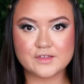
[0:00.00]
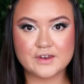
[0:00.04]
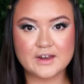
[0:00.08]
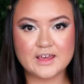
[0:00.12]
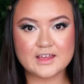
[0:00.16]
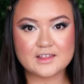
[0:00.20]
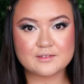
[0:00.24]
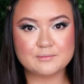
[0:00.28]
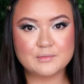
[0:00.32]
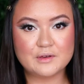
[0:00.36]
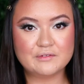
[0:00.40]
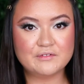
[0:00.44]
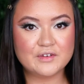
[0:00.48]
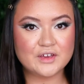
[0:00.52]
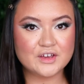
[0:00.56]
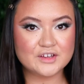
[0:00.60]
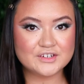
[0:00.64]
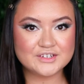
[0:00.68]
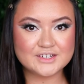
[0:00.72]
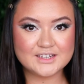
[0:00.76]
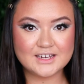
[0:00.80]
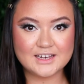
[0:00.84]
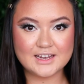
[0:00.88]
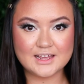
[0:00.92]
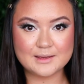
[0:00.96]
So next, moving
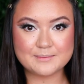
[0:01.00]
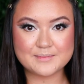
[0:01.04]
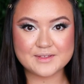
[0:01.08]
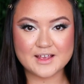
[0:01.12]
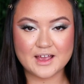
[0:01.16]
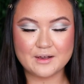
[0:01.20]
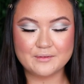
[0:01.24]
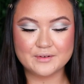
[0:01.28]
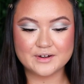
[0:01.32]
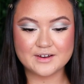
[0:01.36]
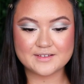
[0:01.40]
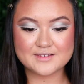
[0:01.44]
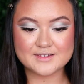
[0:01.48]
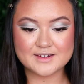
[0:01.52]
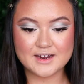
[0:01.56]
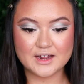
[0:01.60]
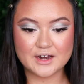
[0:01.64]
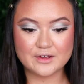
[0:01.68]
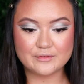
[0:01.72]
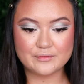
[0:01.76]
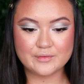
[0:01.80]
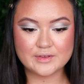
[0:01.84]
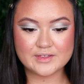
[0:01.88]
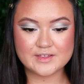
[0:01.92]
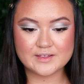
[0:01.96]
on to lips, I want to
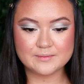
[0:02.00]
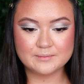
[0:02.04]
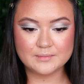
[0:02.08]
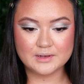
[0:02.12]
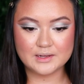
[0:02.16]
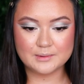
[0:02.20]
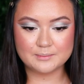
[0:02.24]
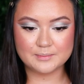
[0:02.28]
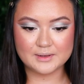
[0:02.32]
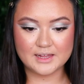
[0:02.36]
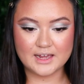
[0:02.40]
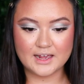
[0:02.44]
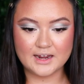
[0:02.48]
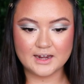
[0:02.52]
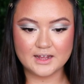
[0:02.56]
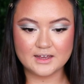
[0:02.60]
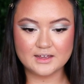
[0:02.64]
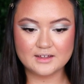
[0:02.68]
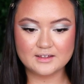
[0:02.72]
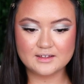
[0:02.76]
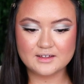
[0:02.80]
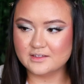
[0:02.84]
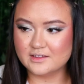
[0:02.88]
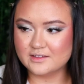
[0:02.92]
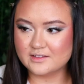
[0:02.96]
start off with some lip
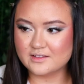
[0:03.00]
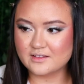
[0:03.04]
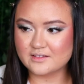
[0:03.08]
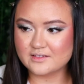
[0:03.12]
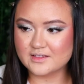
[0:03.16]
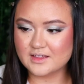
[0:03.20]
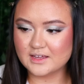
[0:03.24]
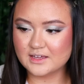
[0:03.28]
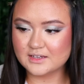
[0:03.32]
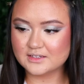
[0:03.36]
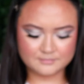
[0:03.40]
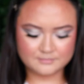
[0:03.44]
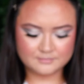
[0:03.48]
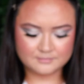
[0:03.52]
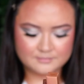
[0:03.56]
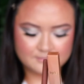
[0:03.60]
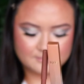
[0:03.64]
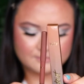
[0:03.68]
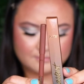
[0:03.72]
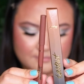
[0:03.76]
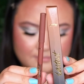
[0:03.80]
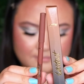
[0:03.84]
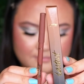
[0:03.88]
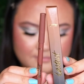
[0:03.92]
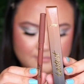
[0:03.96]
liner. This is the
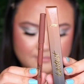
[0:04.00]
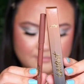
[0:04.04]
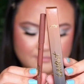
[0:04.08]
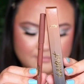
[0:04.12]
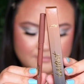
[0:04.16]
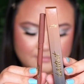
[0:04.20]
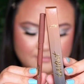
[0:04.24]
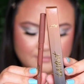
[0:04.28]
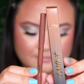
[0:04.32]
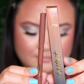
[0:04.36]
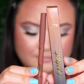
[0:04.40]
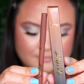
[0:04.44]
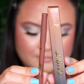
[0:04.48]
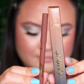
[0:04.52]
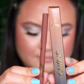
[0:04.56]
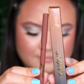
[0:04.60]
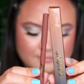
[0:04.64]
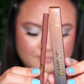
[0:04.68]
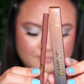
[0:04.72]
Tarte Tarteist